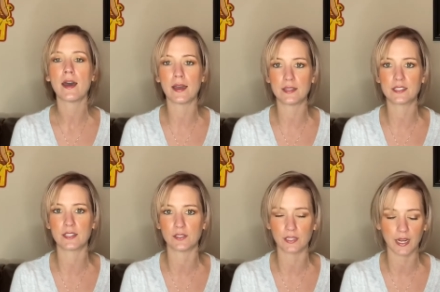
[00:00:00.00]

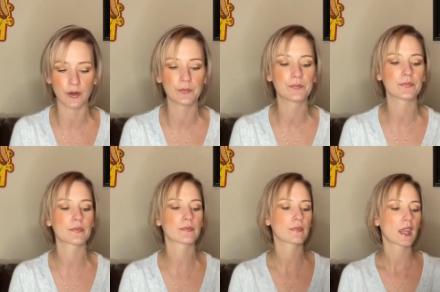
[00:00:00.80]
until now.
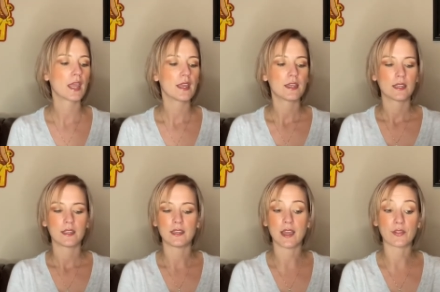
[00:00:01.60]

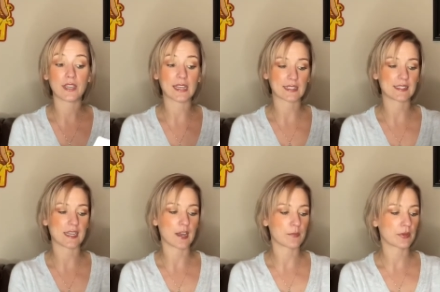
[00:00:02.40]
Now, the next
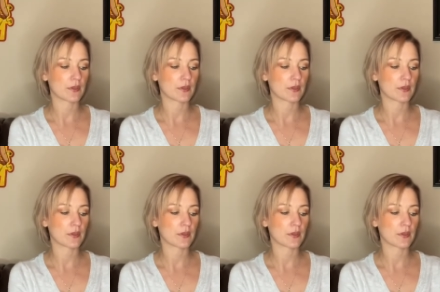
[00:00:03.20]
step.